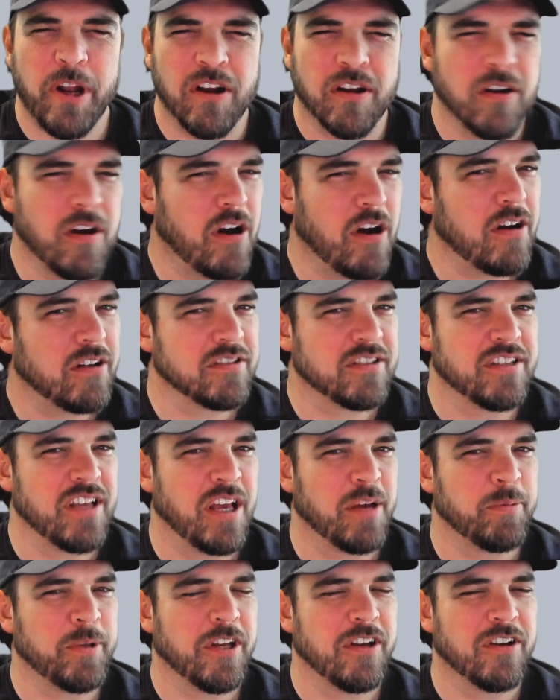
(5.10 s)
a
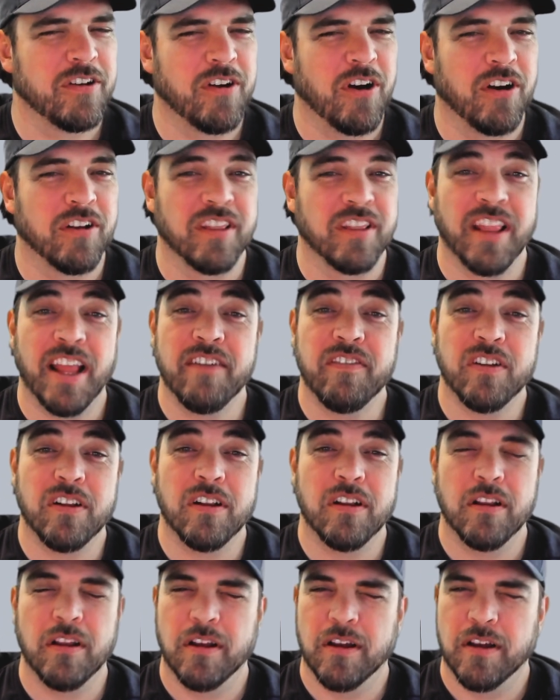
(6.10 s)
concept called
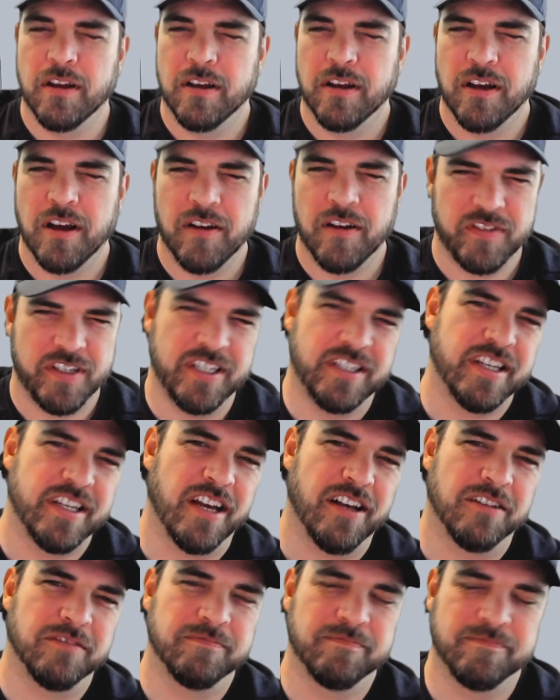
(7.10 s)
level of detail.